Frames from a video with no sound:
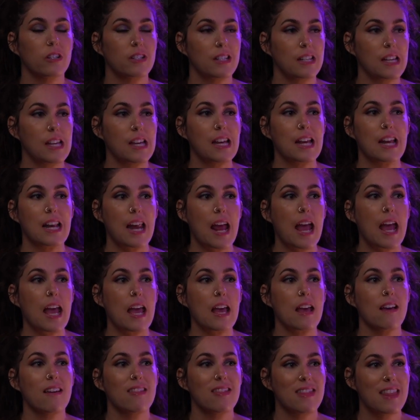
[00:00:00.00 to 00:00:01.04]

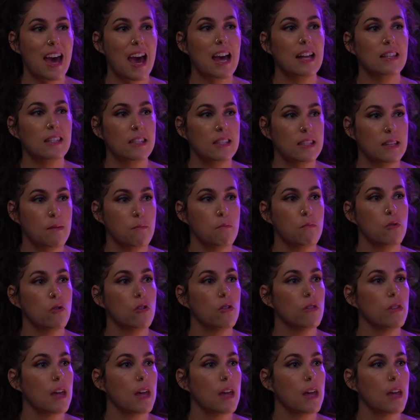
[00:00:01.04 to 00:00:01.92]
DNA that symbol,